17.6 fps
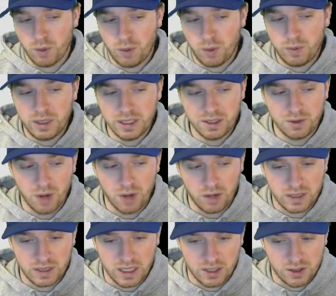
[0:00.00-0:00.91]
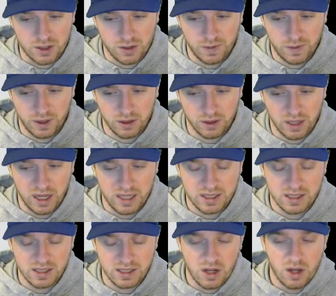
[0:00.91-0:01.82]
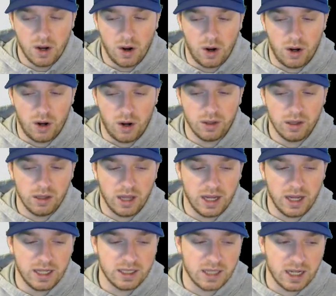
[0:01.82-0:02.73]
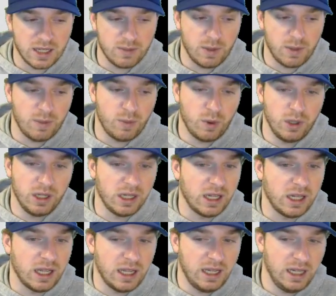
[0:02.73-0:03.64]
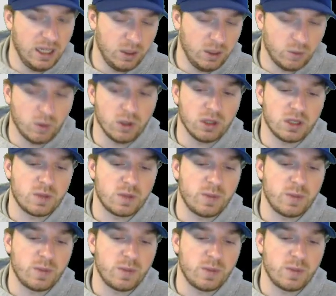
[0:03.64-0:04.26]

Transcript: when we did gravitational field lines, all the lines had to be pointed inwards